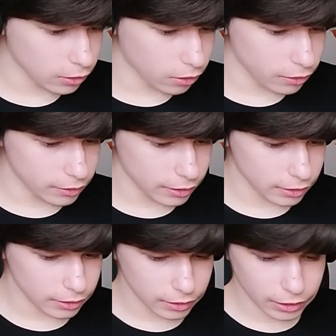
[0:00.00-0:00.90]

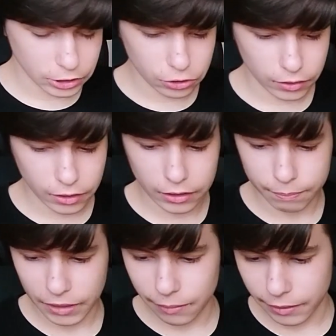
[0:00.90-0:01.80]
content. I tried
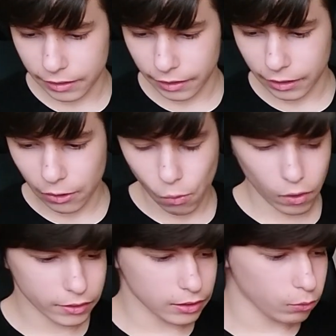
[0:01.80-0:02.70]
maybe like
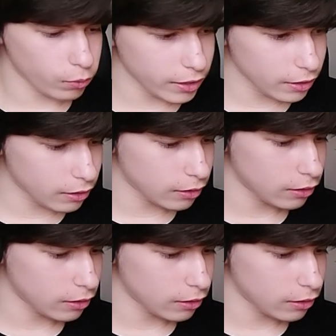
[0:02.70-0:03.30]
once a week,